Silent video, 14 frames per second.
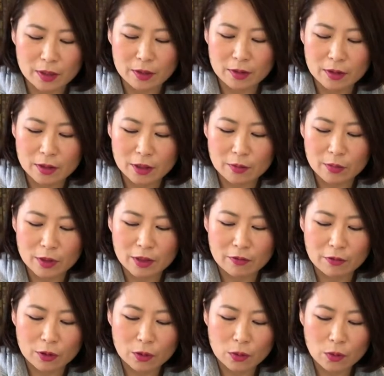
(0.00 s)
a little bit
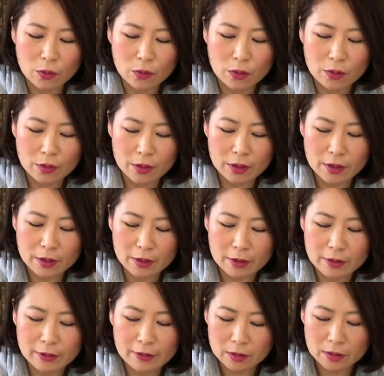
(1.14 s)
of the
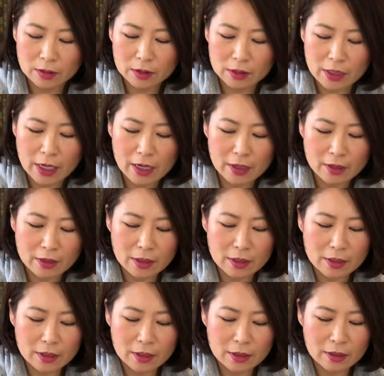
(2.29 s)
corn,
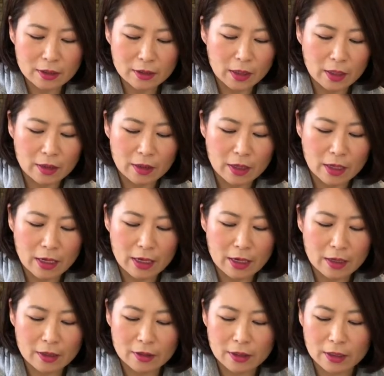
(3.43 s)
scallion, and the
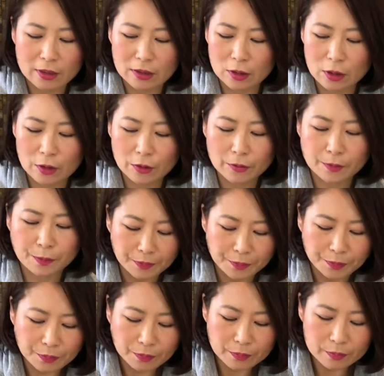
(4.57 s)
egg, like so,
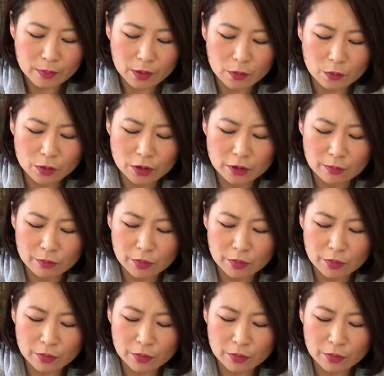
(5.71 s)
with some